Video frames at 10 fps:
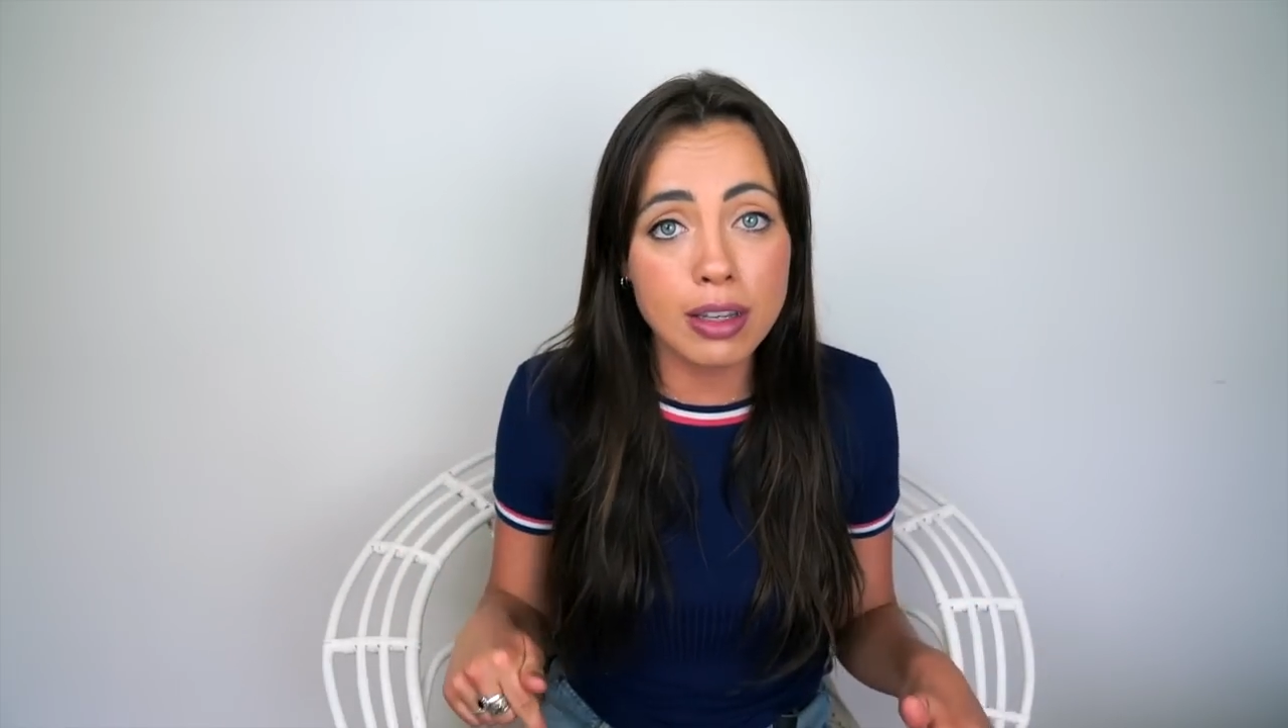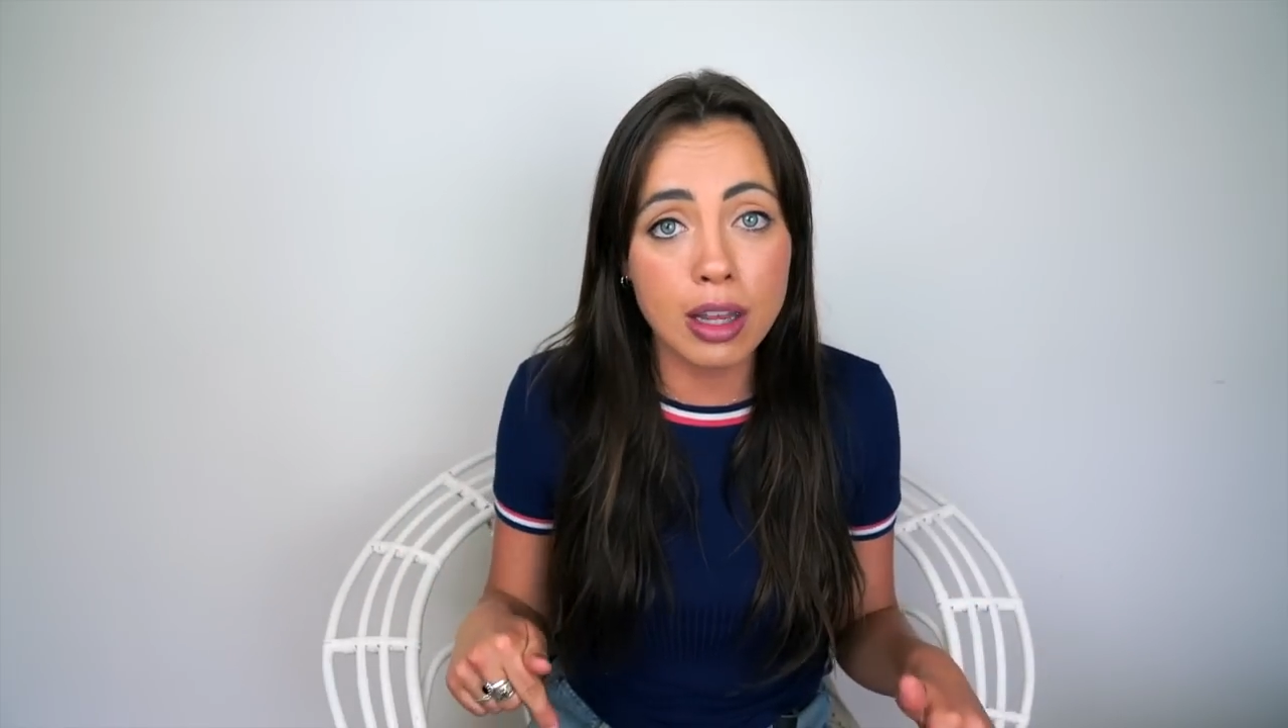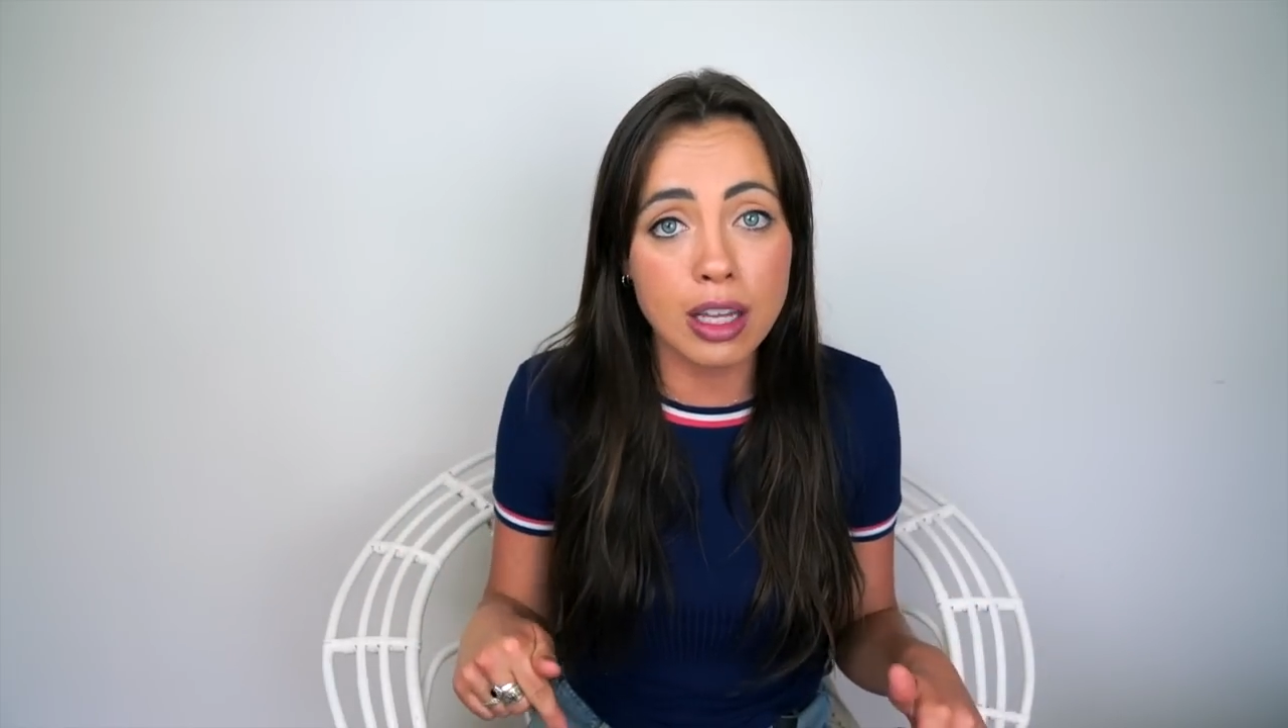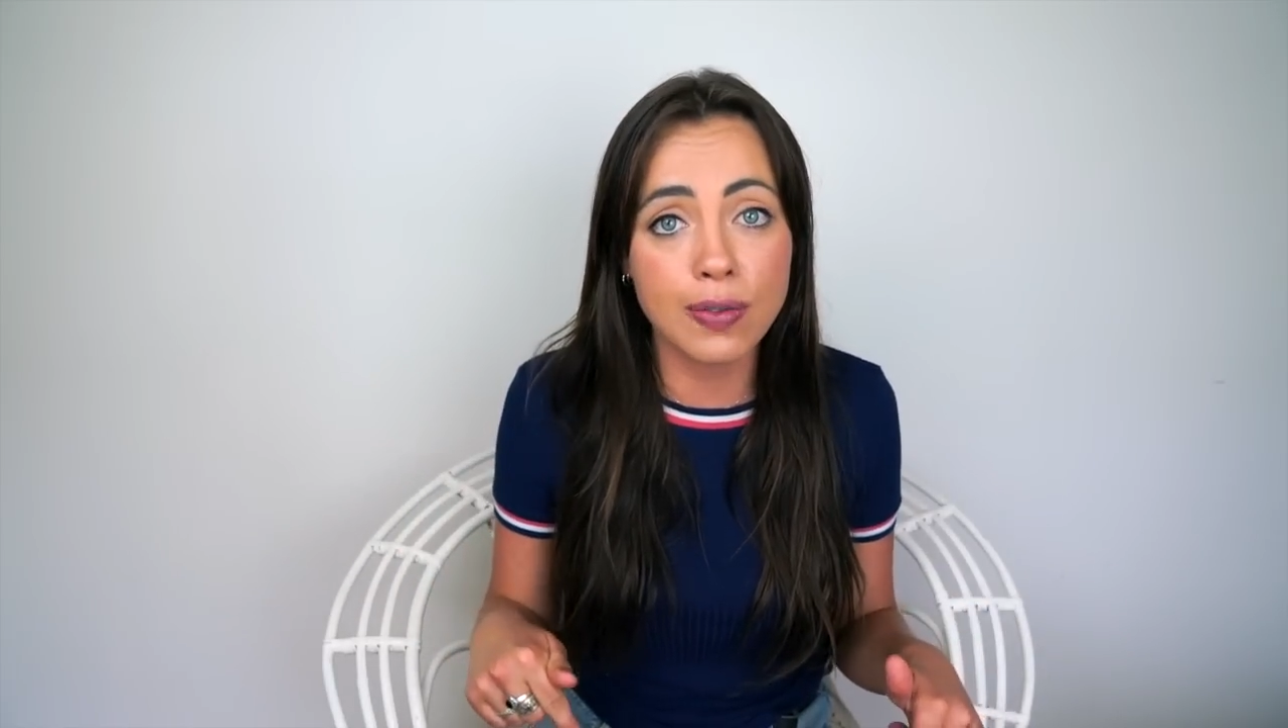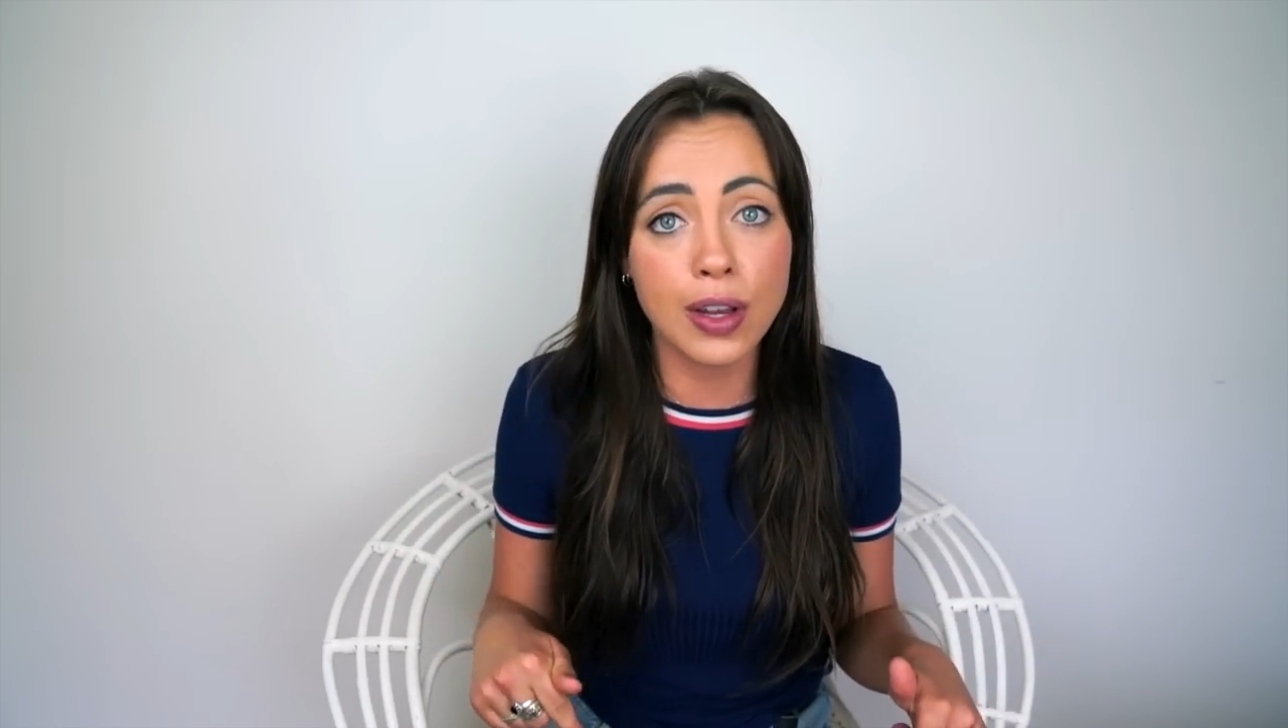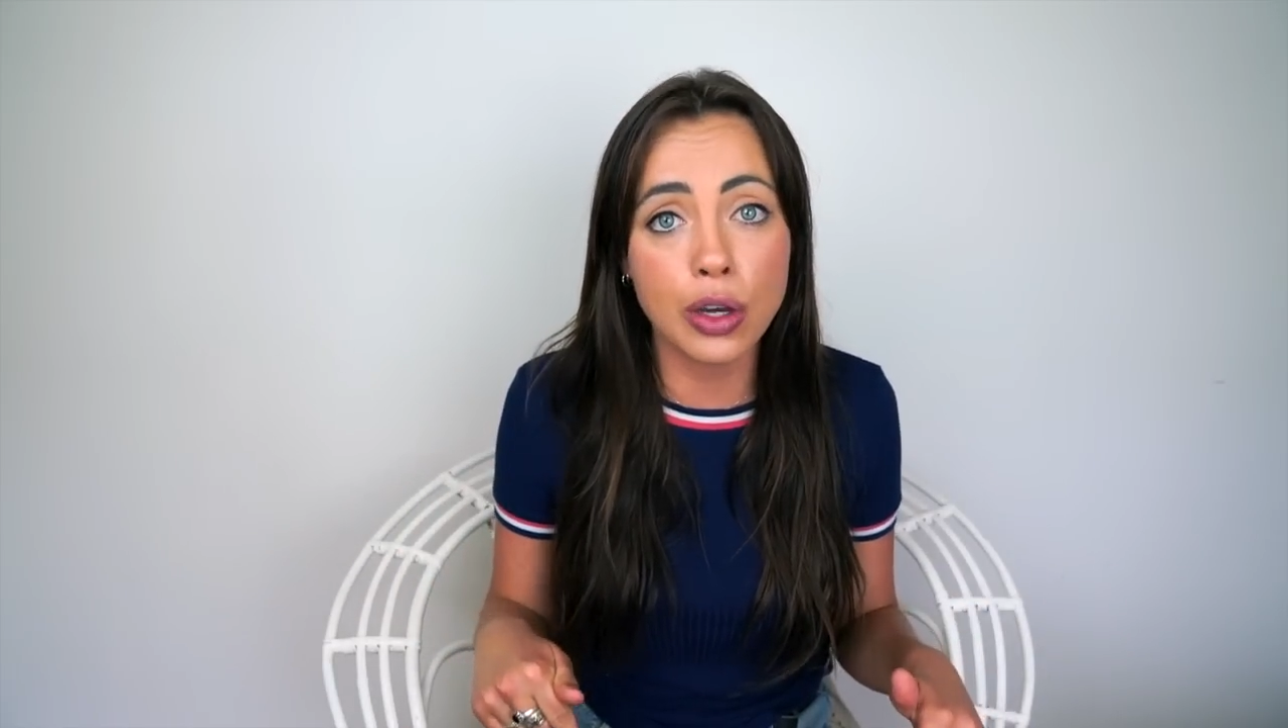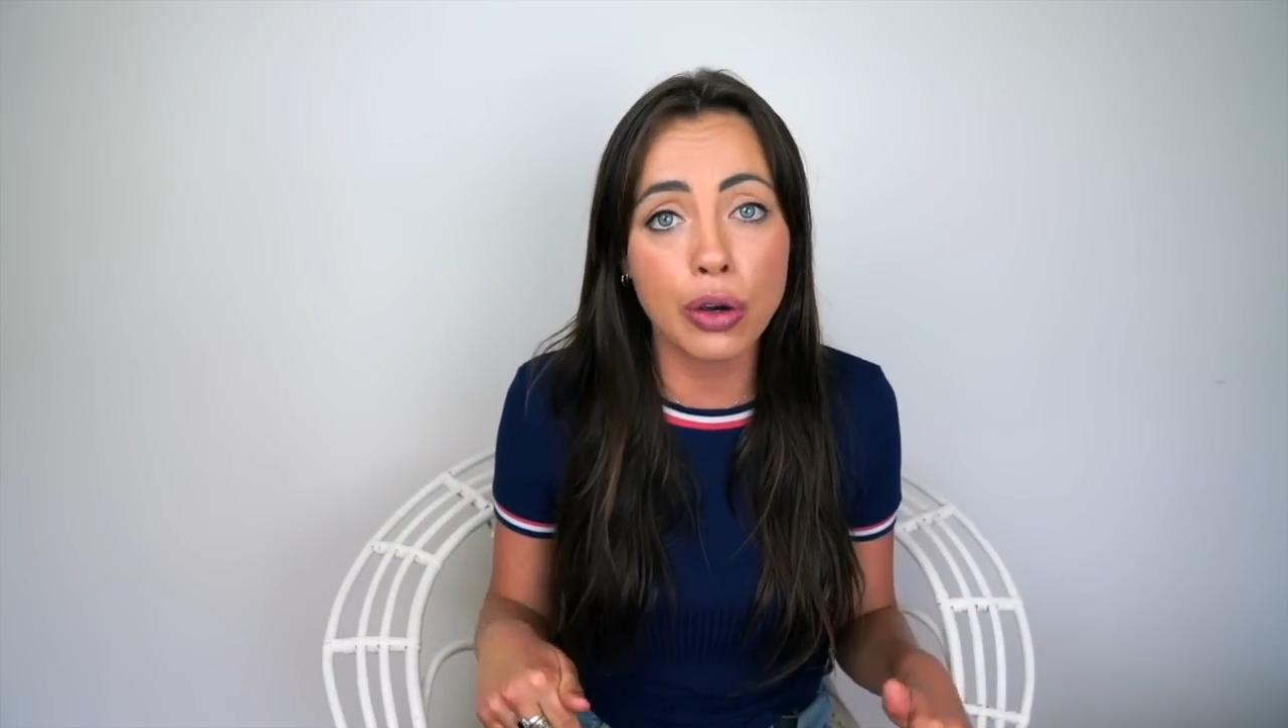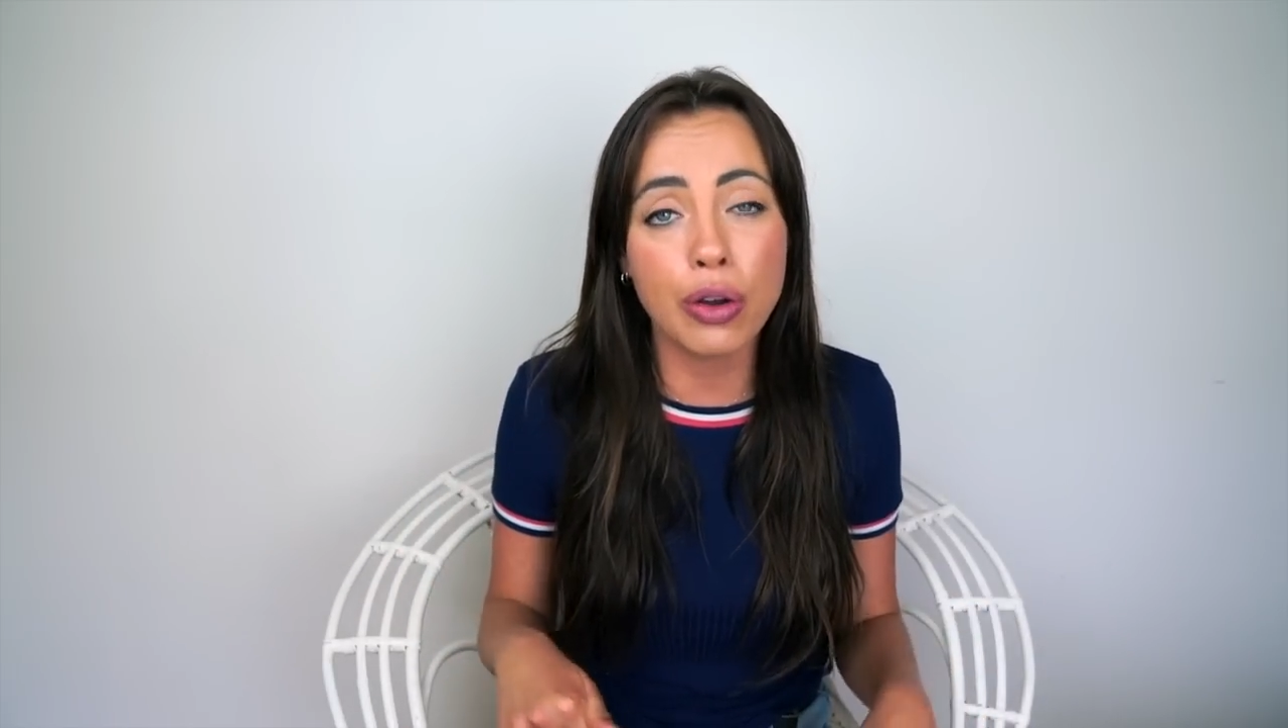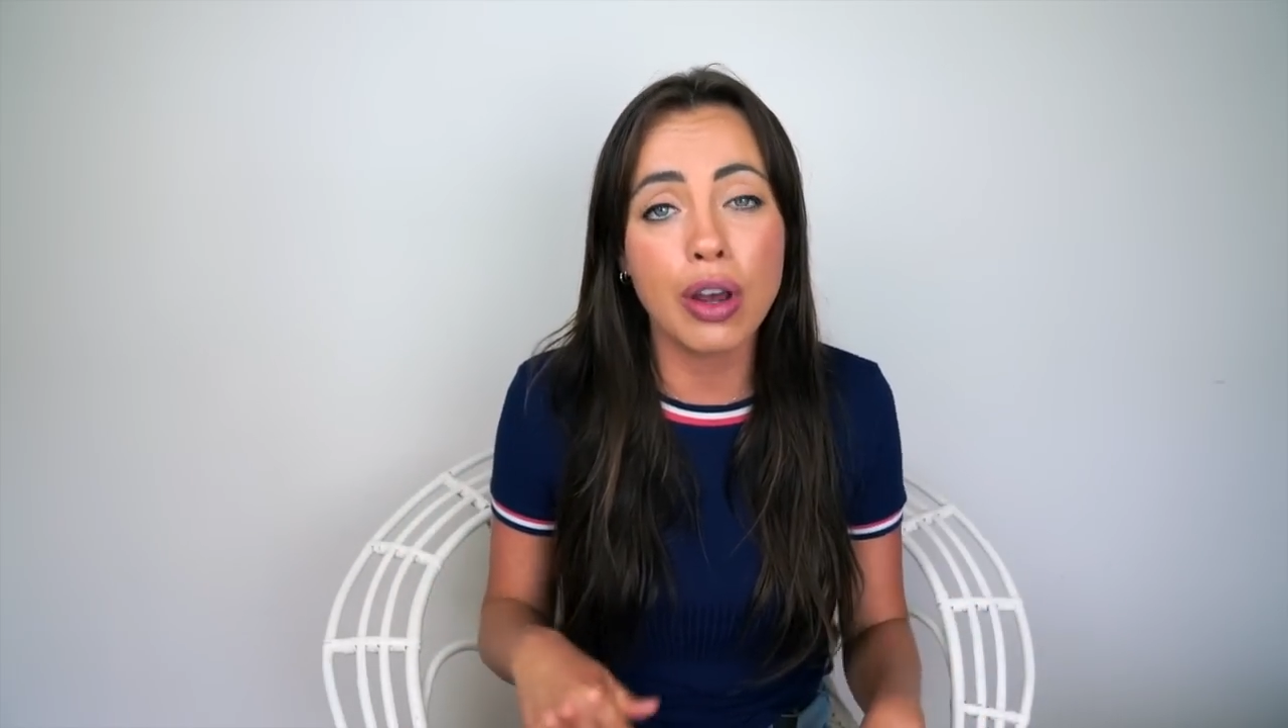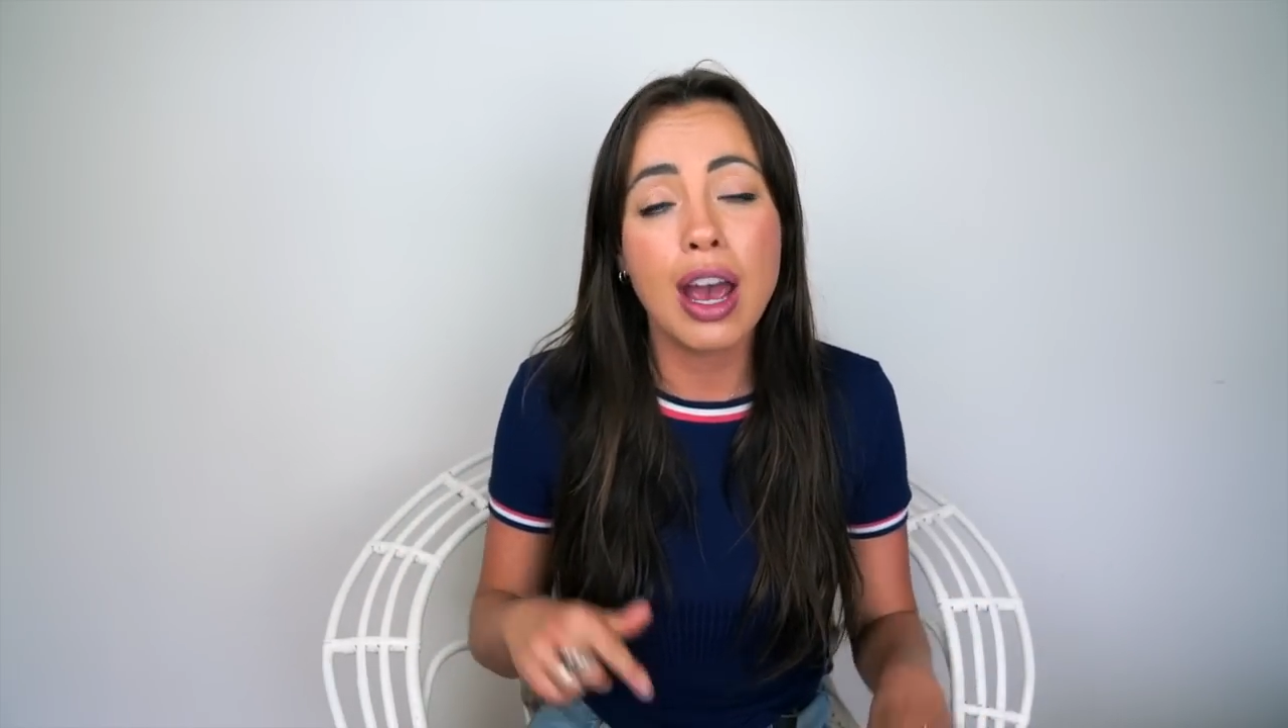to this
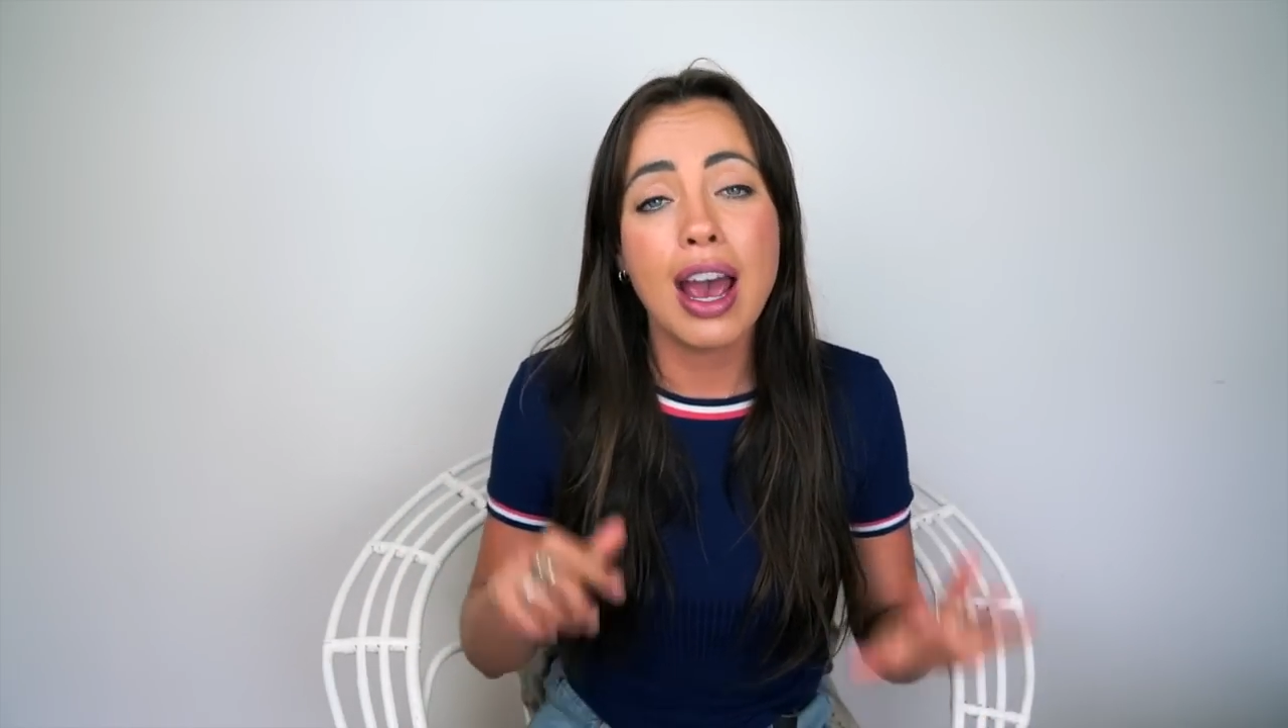video.